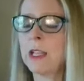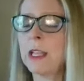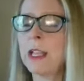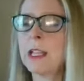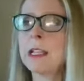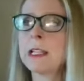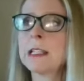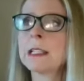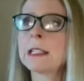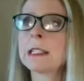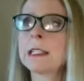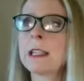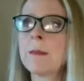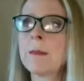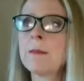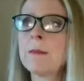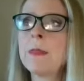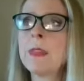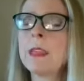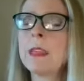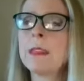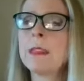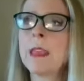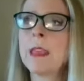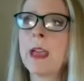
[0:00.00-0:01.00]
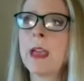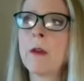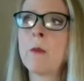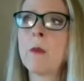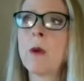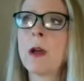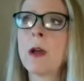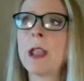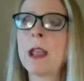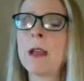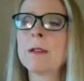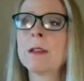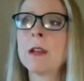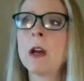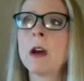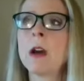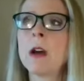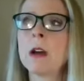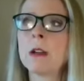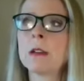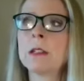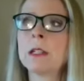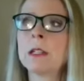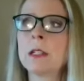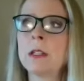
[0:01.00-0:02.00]
And it's something that when I
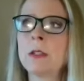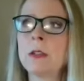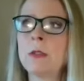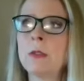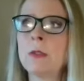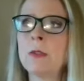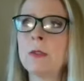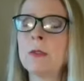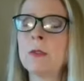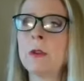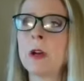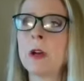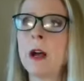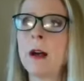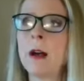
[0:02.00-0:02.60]
talk to